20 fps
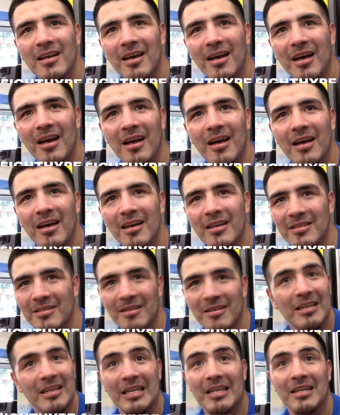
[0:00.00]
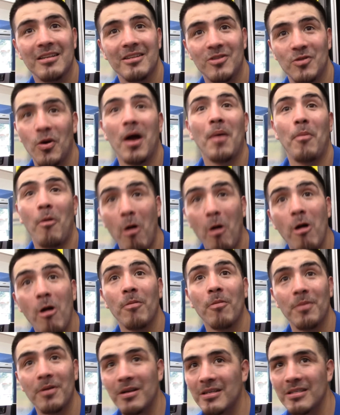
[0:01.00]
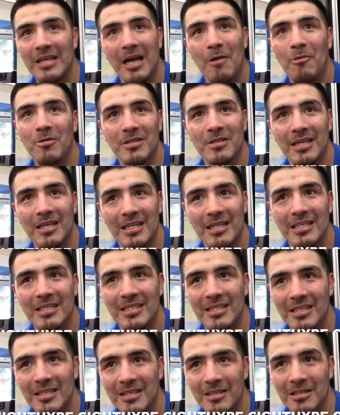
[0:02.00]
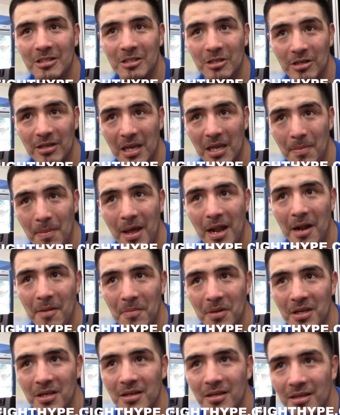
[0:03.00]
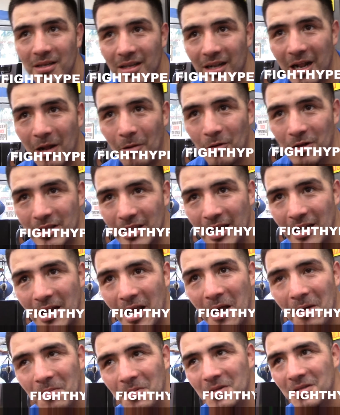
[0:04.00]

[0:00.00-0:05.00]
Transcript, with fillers: uh, it's gonna get dropped hard because I won't take it easy because you're gonna get mad at me and I want that to happen.